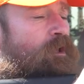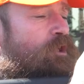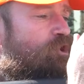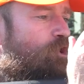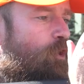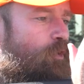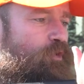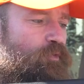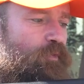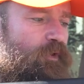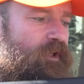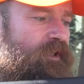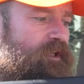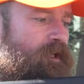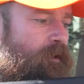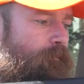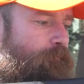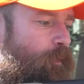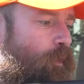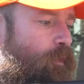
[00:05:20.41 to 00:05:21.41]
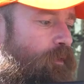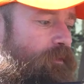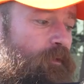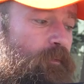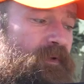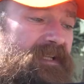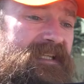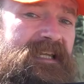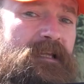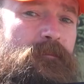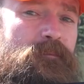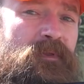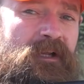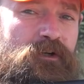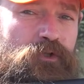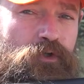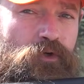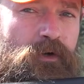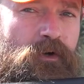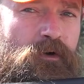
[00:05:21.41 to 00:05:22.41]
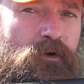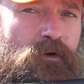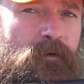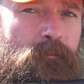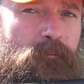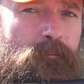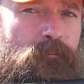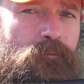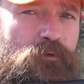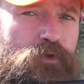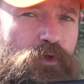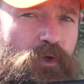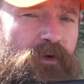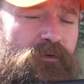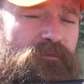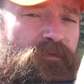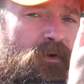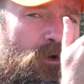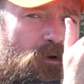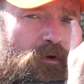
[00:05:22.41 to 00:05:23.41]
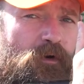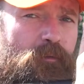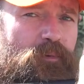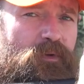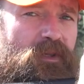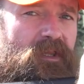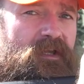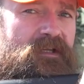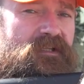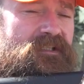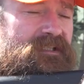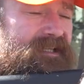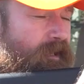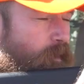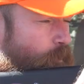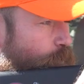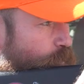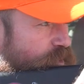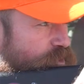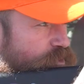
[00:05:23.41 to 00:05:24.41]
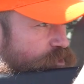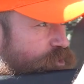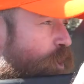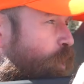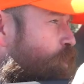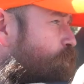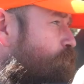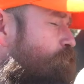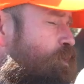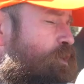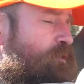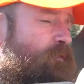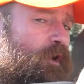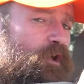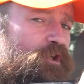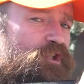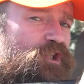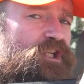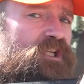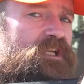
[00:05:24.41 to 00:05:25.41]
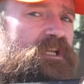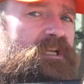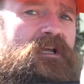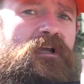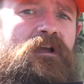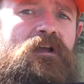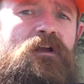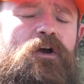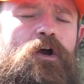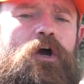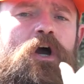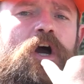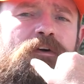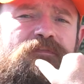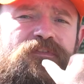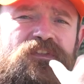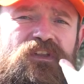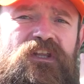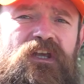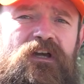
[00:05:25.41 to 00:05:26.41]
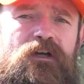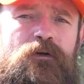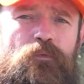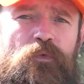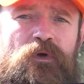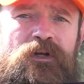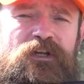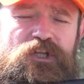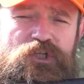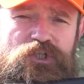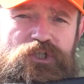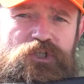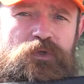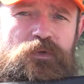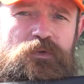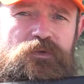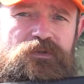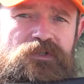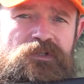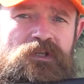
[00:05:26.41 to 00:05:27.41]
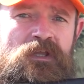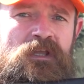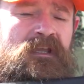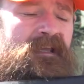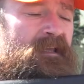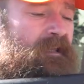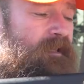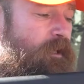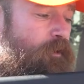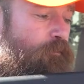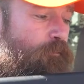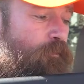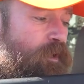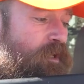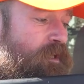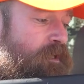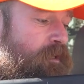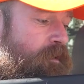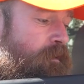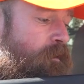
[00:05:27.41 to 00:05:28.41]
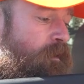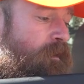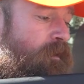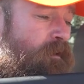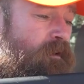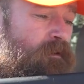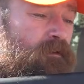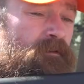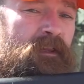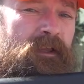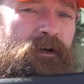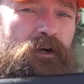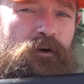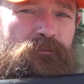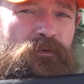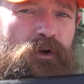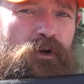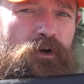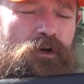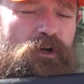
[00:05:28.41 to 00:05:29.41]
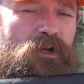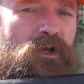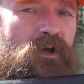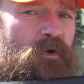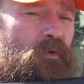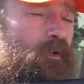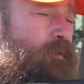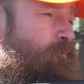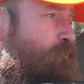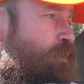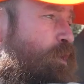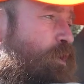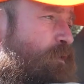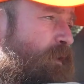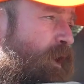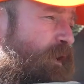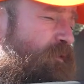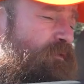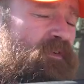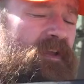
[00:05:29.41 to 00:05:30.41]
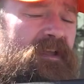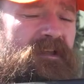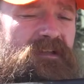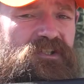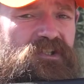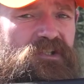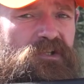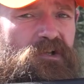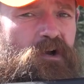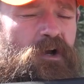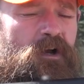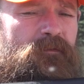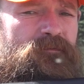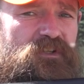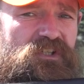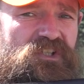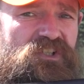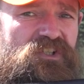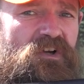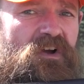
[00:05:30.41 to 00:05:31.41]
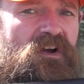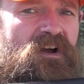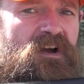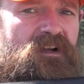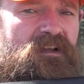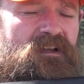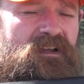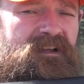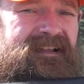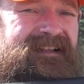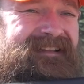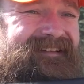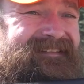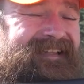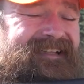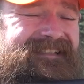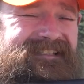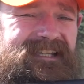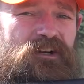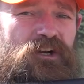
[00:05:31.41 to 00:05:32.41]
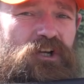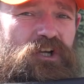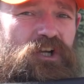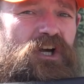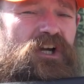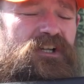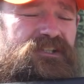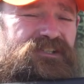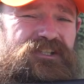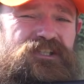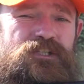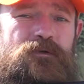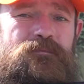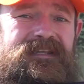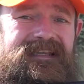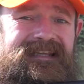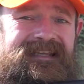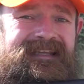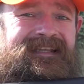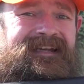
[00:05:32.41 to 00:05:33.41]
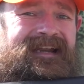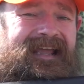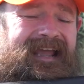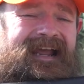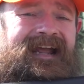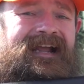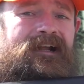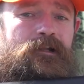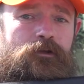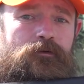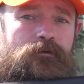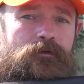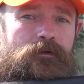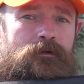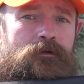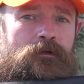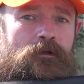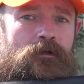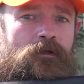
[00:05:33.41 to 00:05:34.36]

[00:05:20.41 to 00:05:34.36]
So it's really important that we keep that trigger finger in place and we don't move our cheek off the gun when it shoots. If we let our finger go and move our face off the stock, that's going to cause us to be inaccurate.